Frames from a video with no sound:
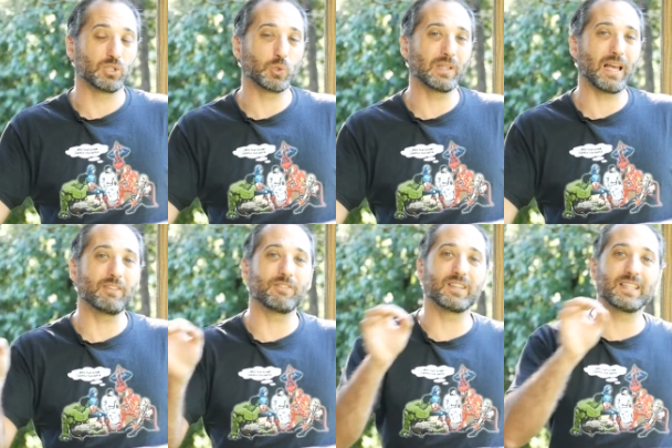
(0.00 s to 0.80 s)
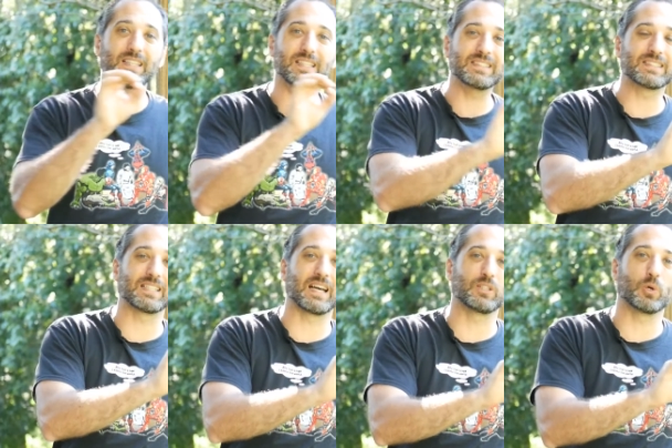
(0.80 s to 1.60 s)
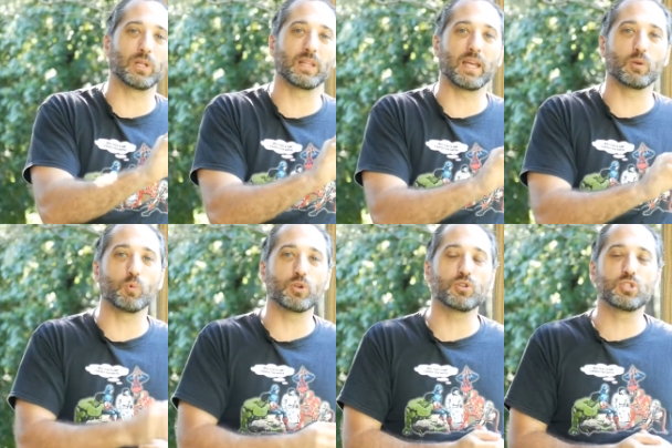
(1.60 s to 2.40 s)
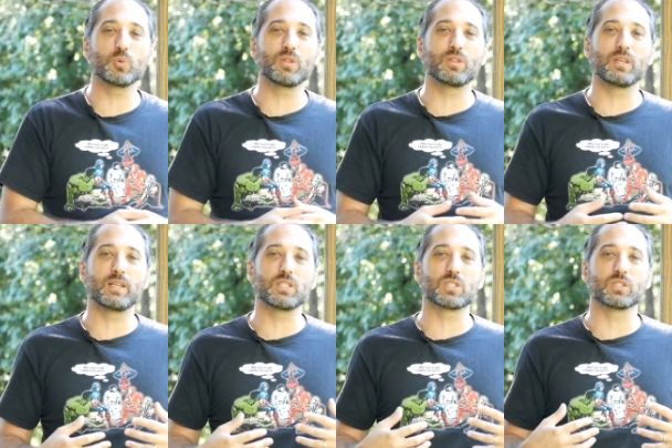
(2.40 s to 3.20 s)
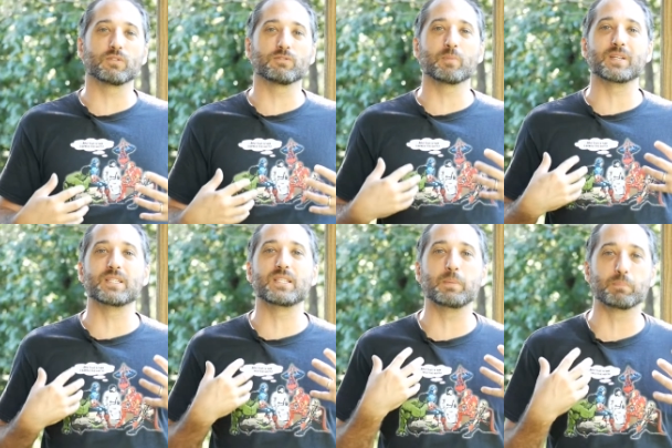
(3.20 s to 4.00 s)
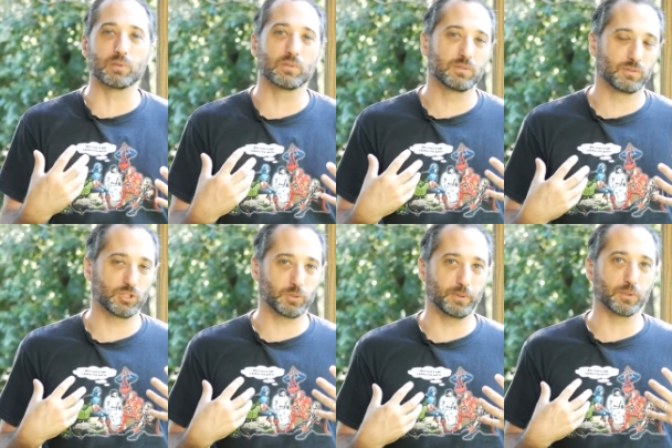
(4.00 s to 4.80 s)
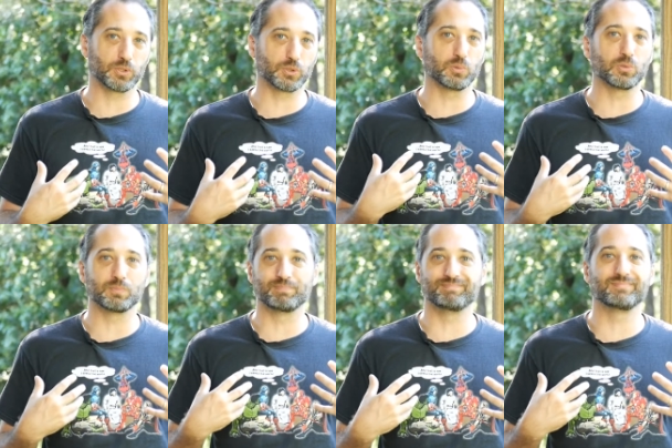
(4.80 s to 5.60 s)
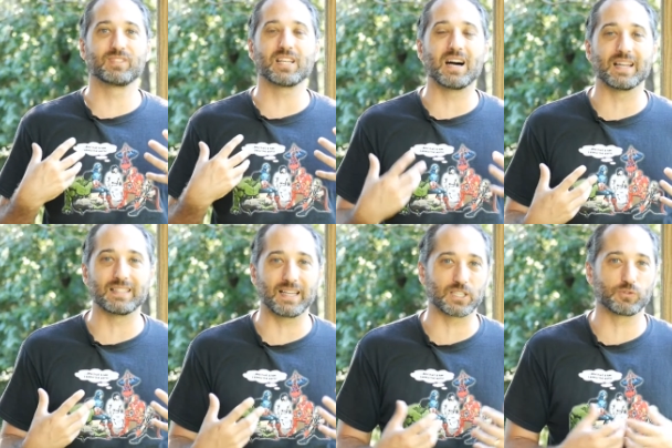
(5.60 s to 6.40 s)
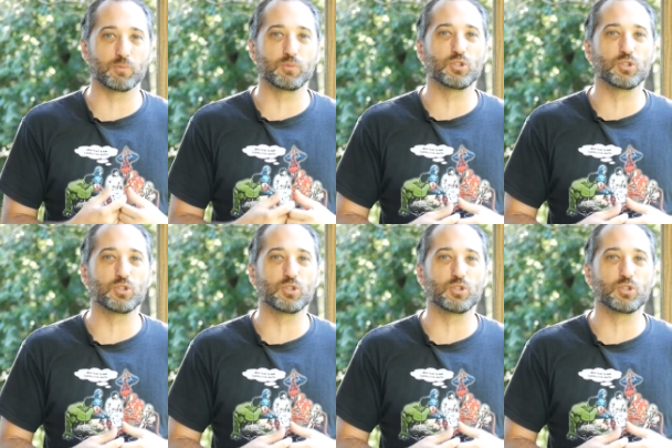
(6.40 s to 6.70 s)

to a life inside the Holy Land where you're doing things from a deeper spiritual context.